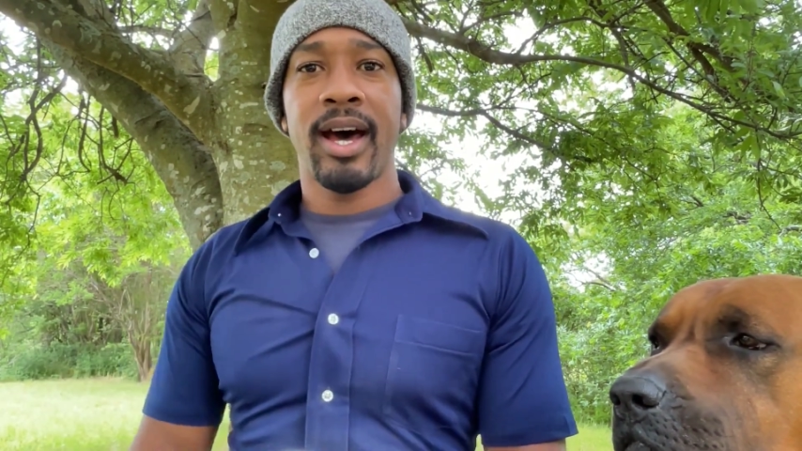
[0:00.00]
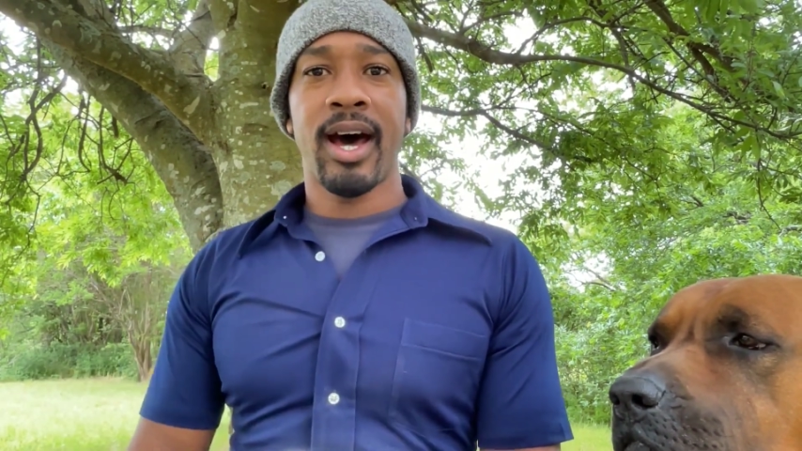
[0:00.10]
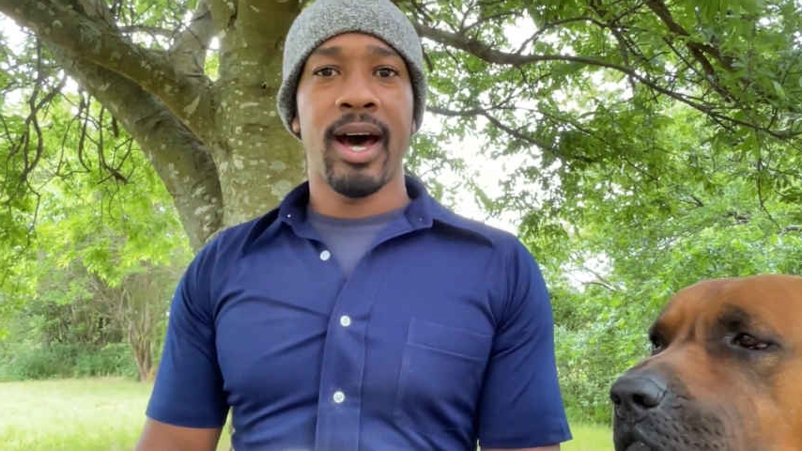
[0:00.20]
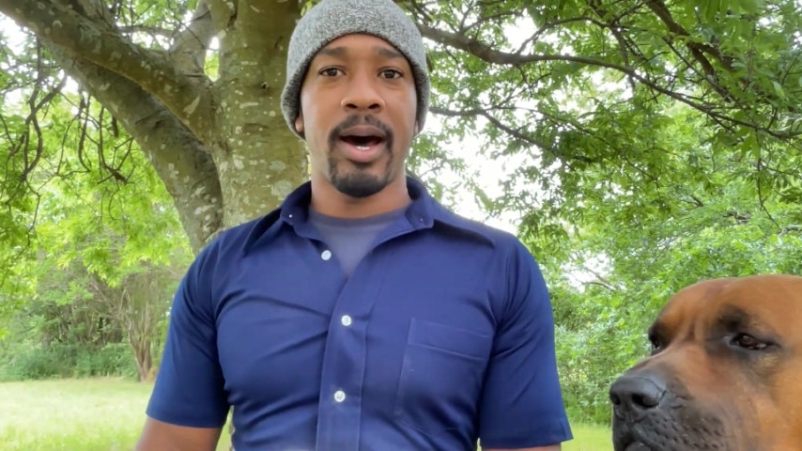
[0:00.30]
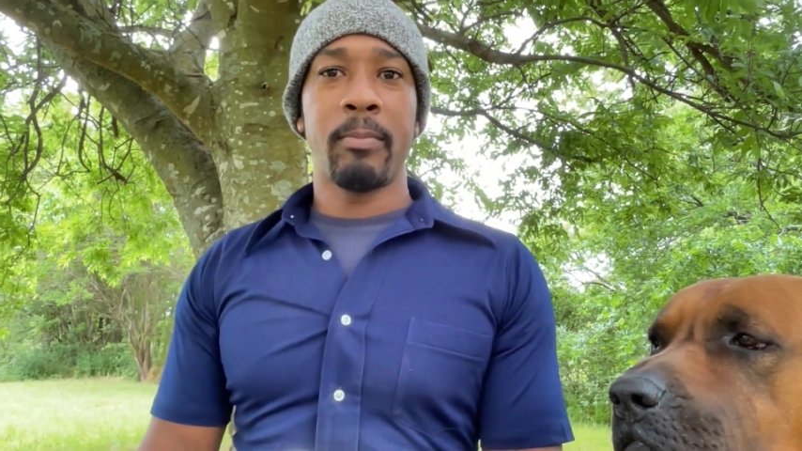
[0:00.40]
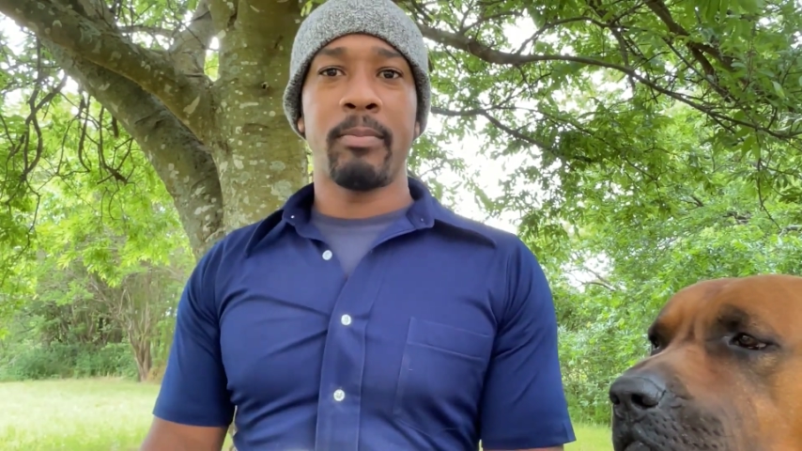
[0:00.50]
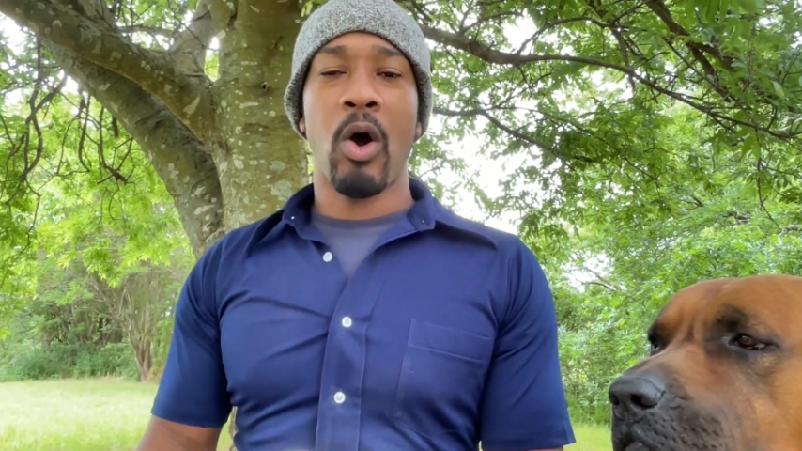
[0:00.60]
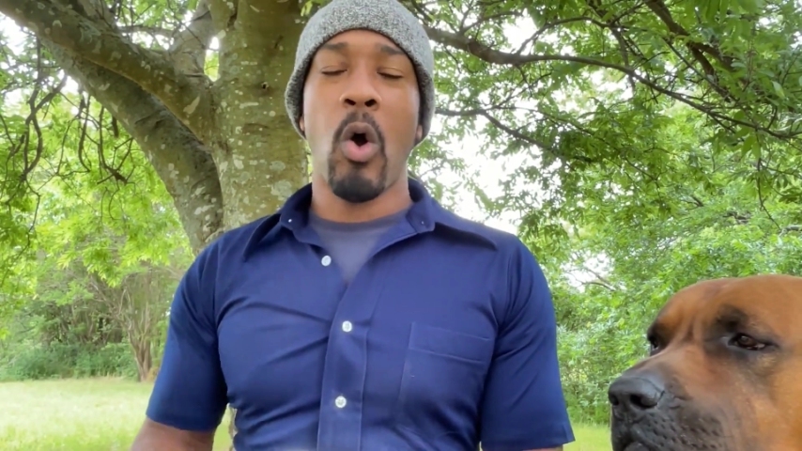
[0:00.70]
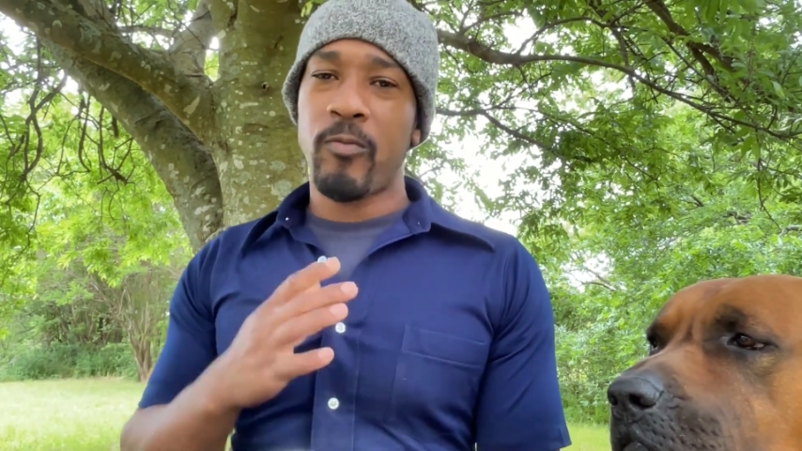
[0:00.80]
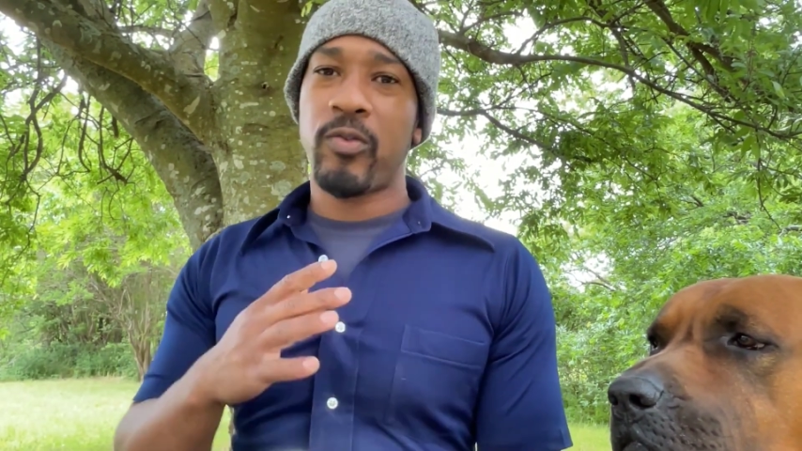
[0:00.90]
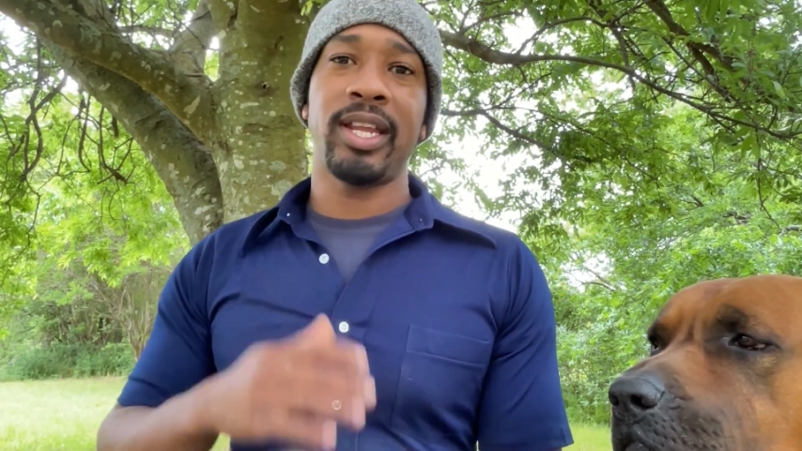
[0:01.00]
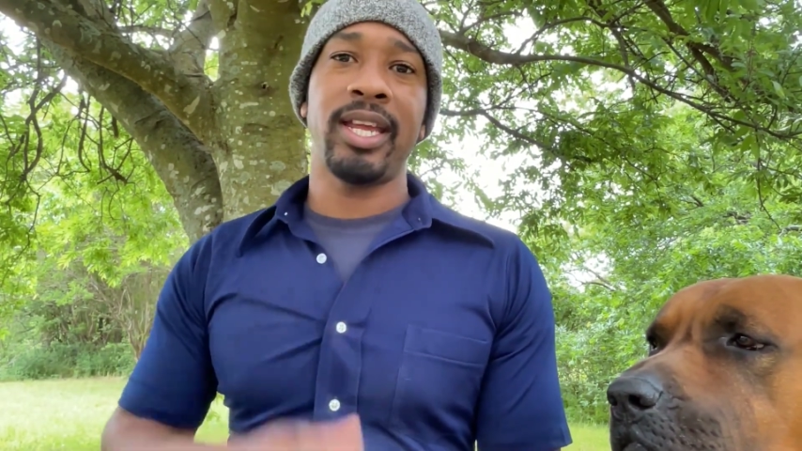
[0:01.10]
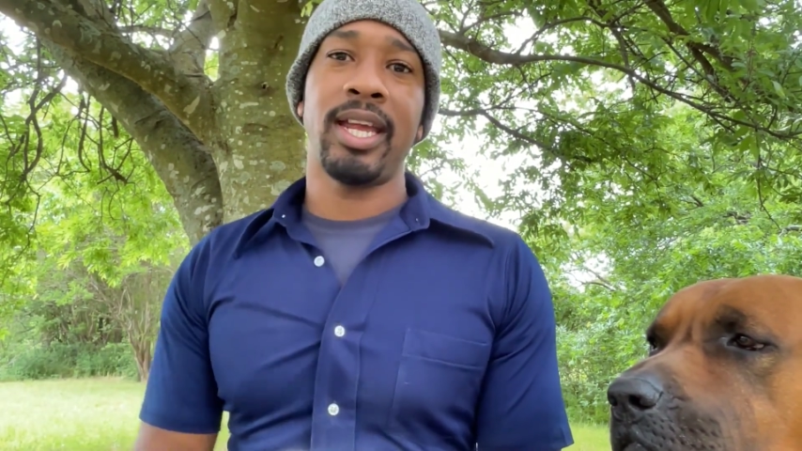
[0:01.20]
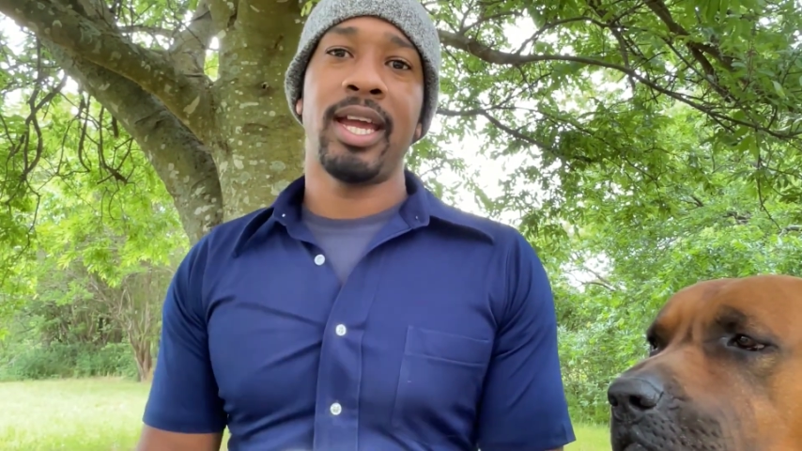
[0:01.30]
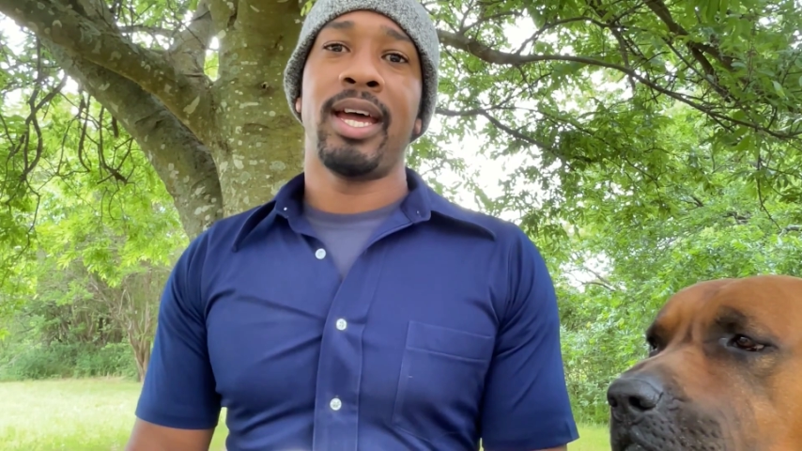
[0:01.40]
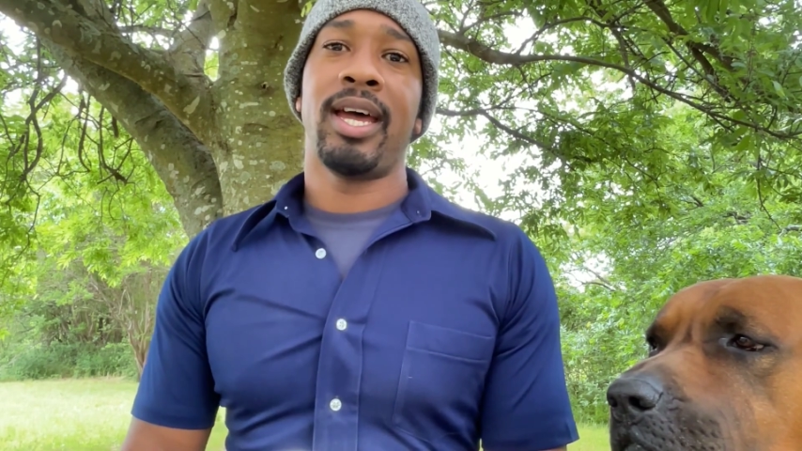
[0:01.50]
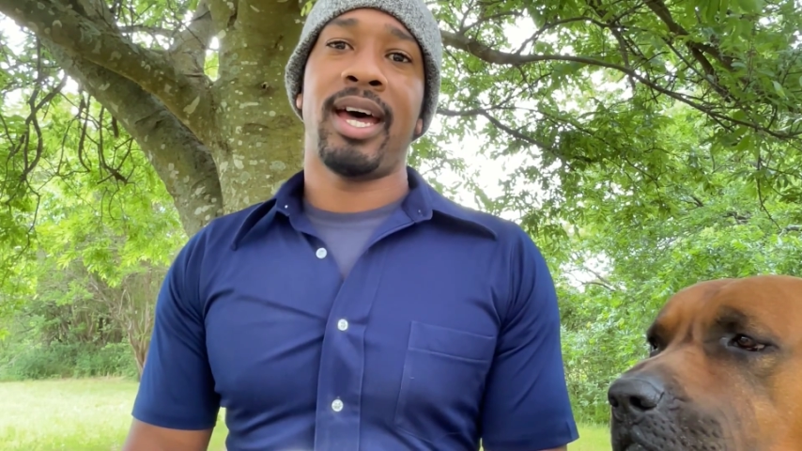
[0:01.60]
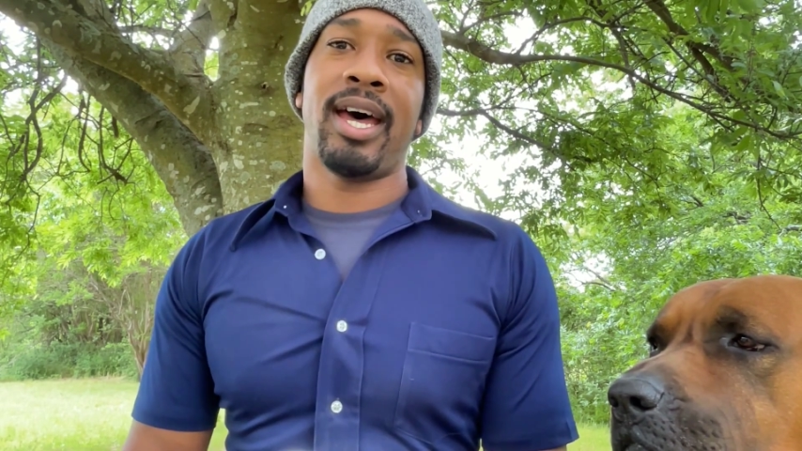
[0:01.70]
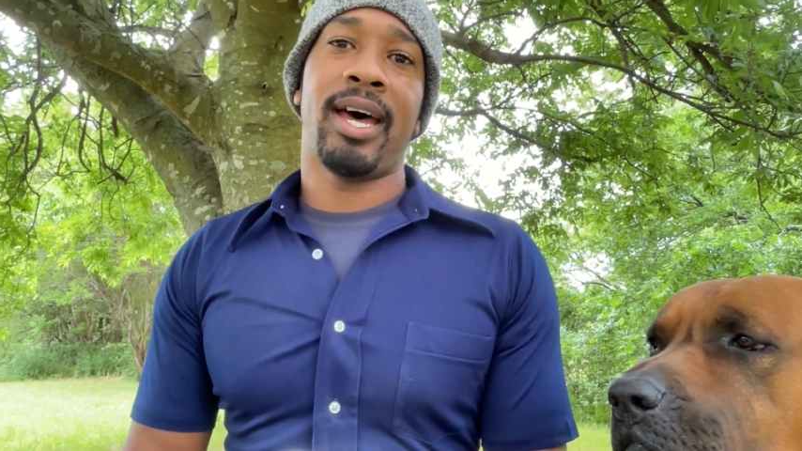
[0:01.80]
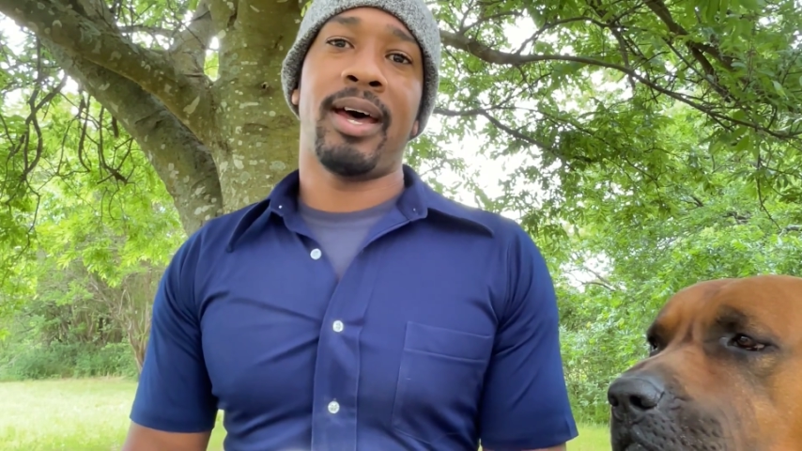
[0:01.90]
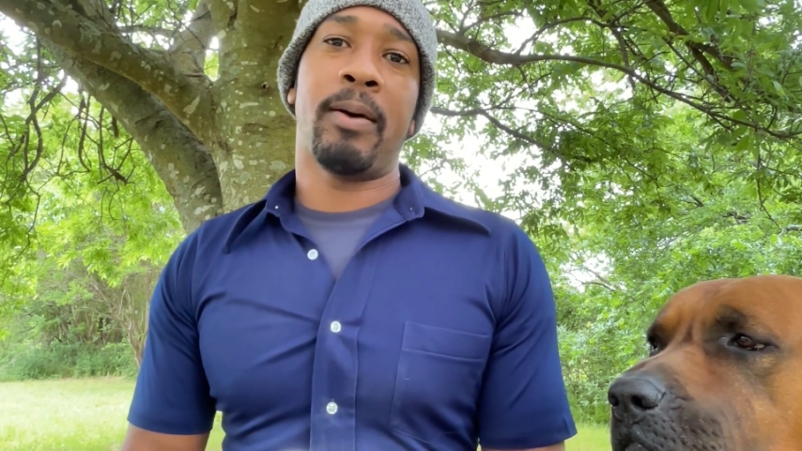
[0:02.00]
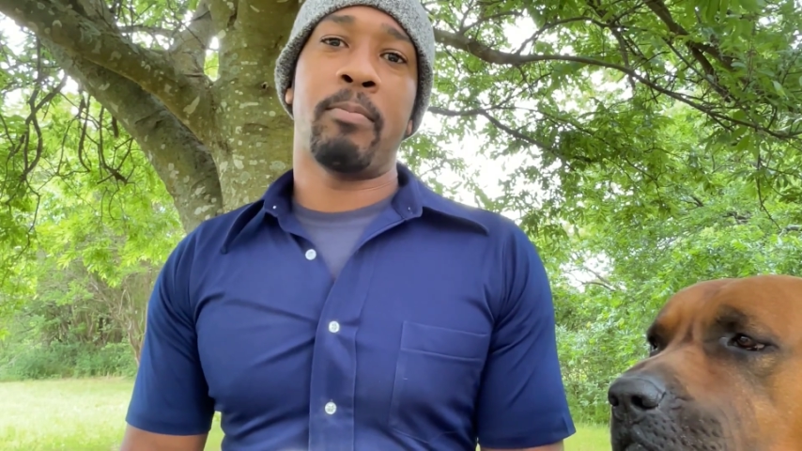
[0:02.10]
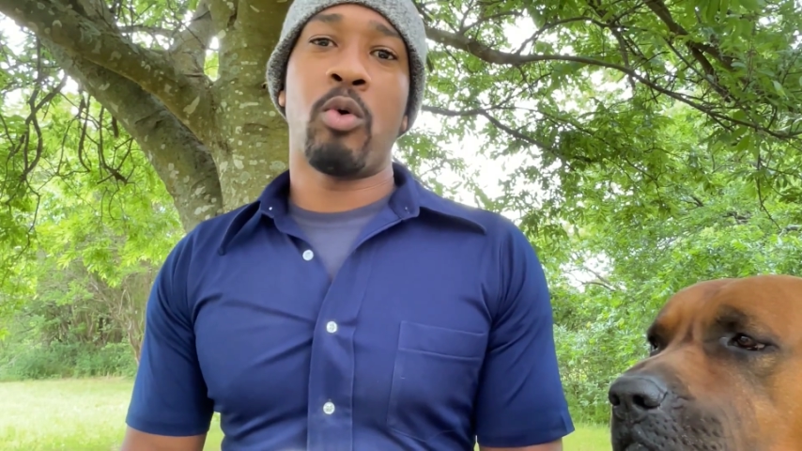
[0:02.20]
Um, hopefully, Uh,